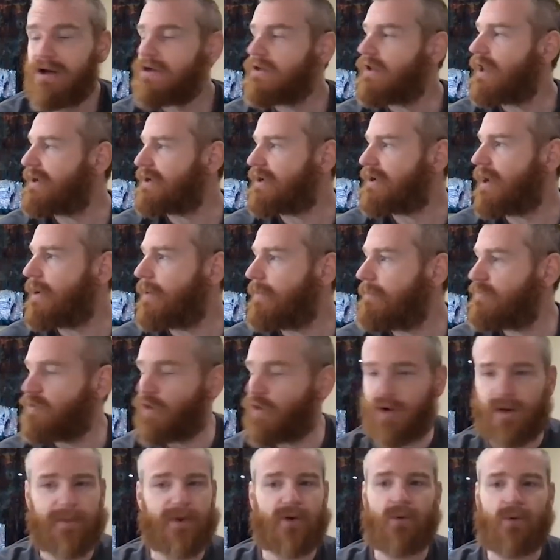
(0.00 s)
Like, and
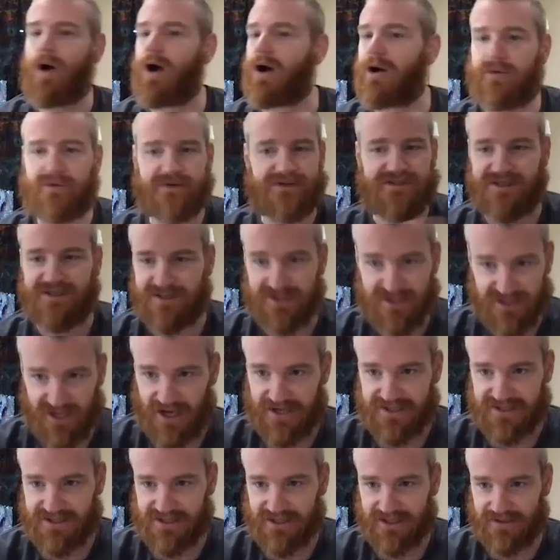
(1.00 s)
don't get me wrong. It was
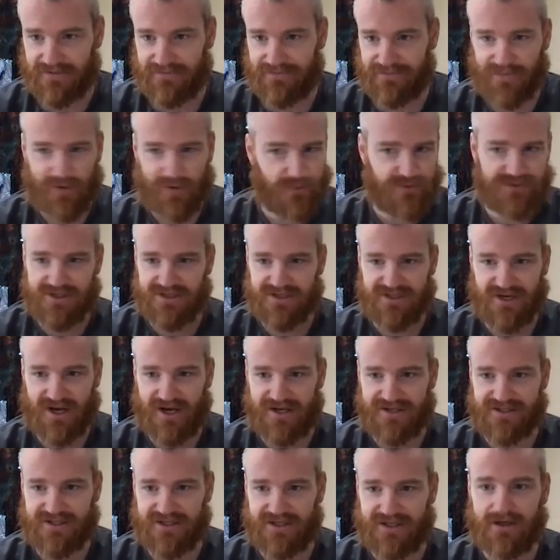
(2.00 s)

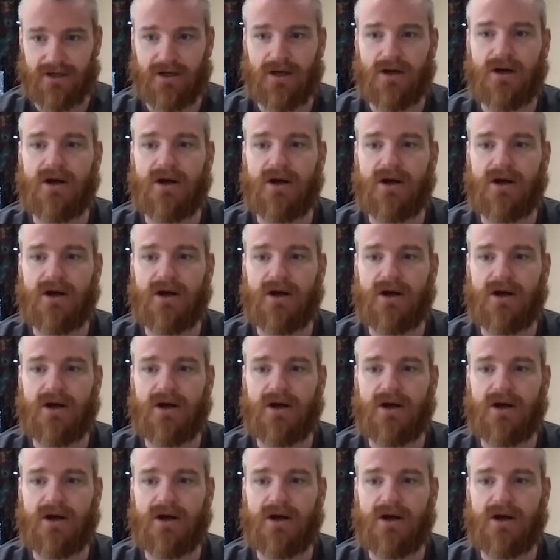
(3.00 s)
disgusting.